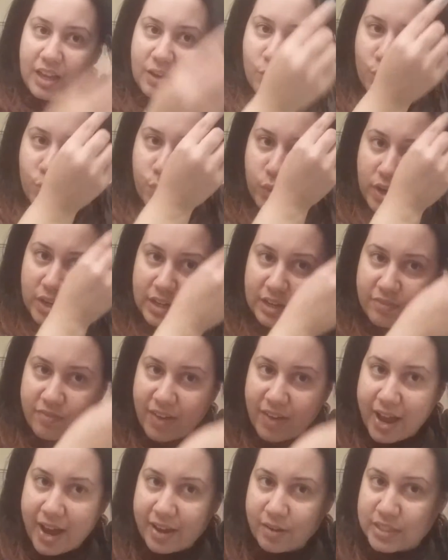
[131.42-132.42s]
what
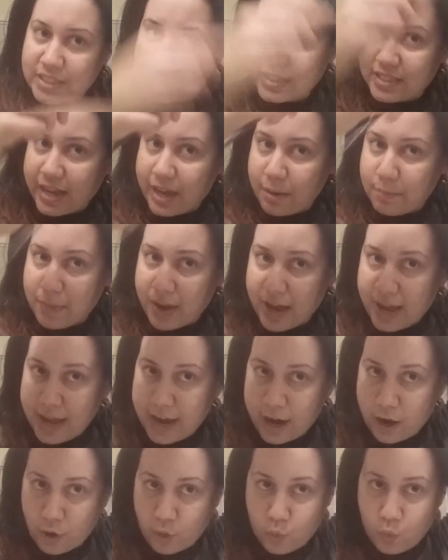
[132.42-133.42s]
if I set my
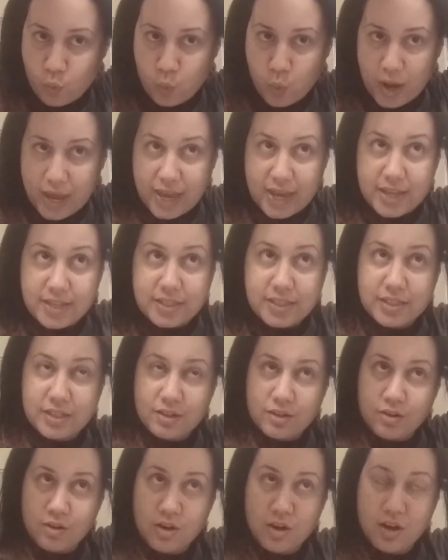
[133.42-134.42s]
hair
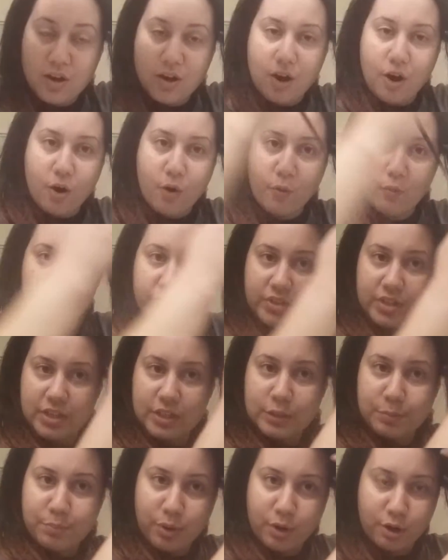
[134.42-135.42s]
wet on
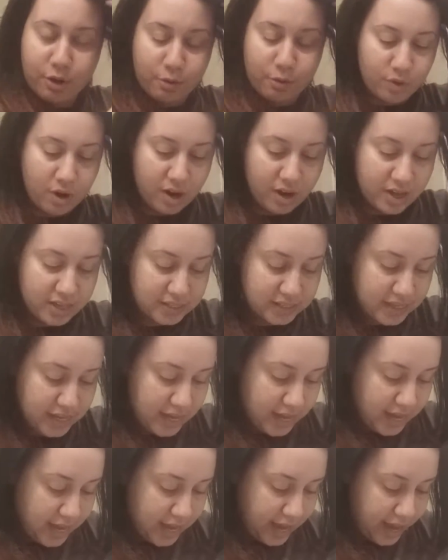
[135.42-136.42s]
these perm rods?
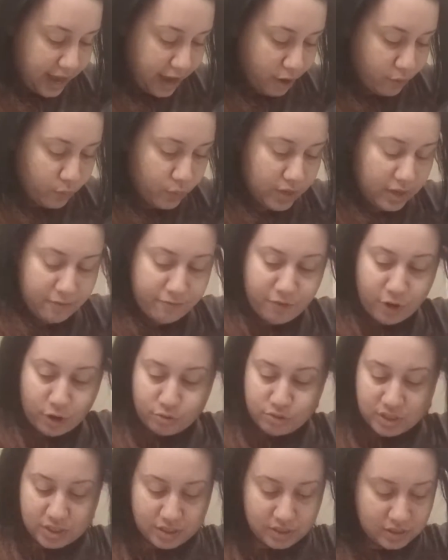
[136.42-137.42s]
How
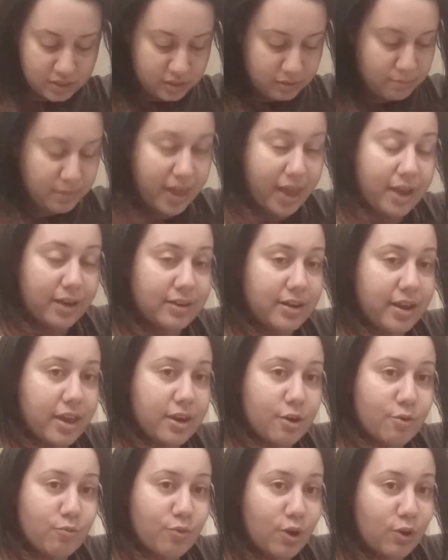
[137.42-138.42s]
versus the
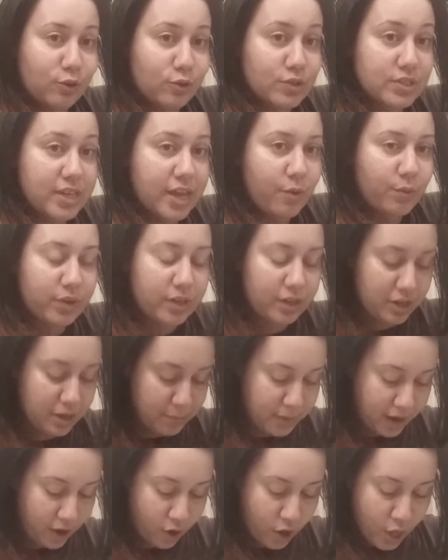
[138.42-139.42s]
magnetic rollers, how would it
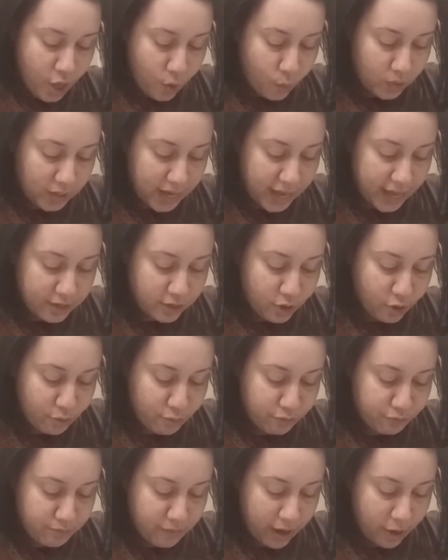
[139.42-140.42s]
come out? Well, I
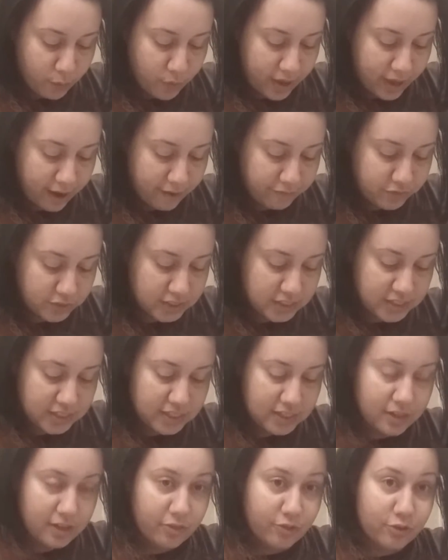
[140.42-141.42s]
know I would have to
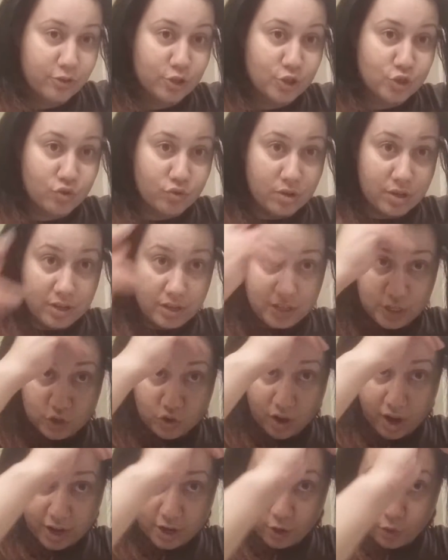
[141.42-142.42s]
sit under the
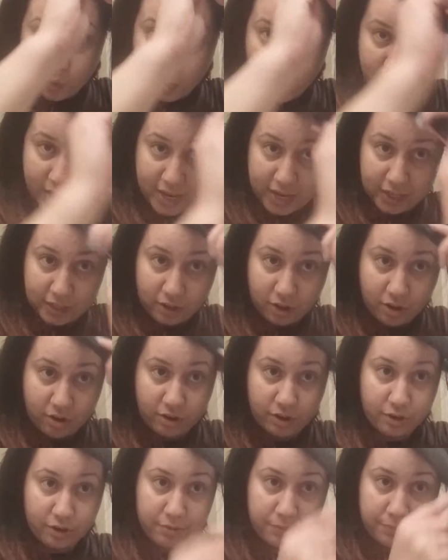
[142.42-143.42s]
hooded dryer way
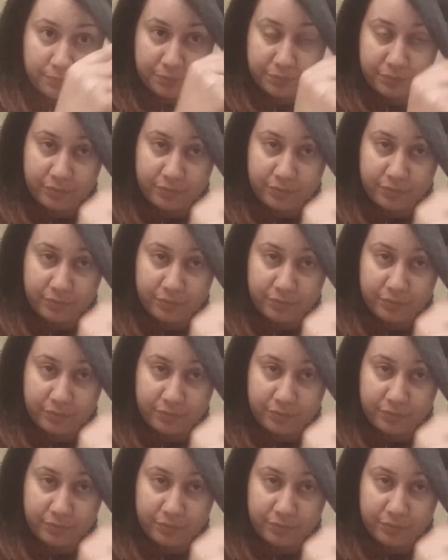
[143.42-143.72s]
longer,